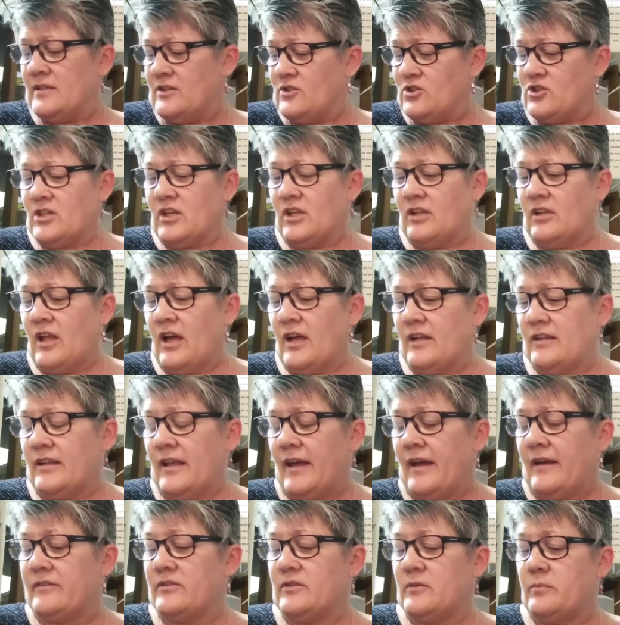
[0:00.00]
There's a lot
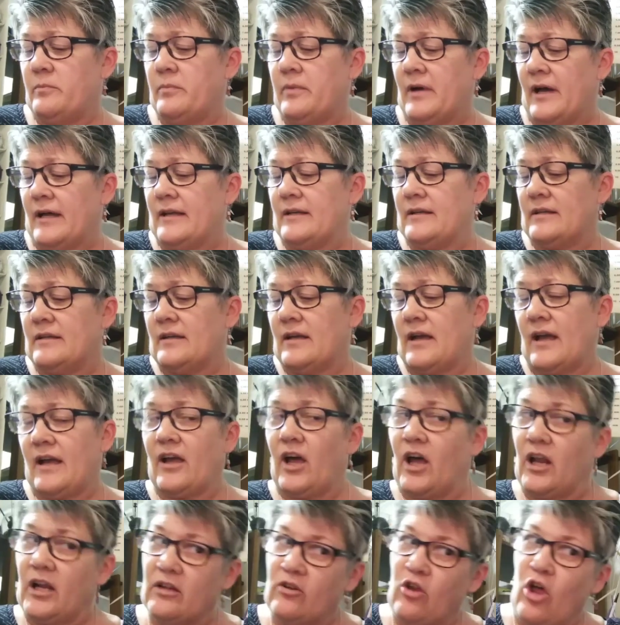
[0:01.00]
left, but I
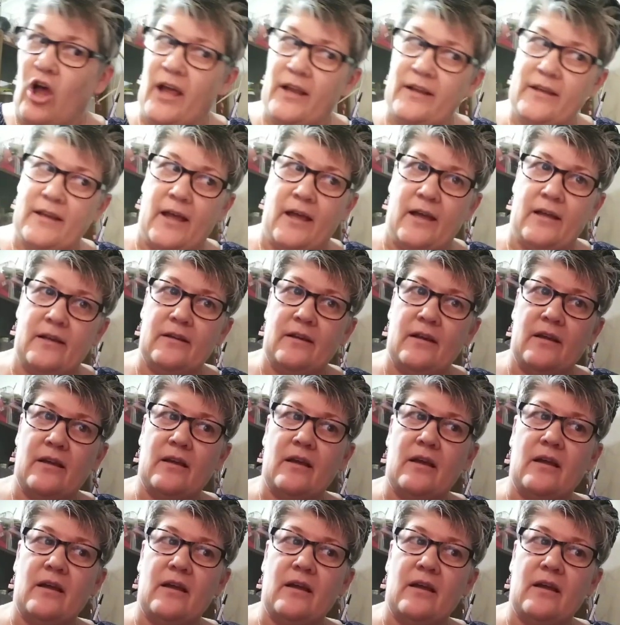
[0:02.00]
got a lot done.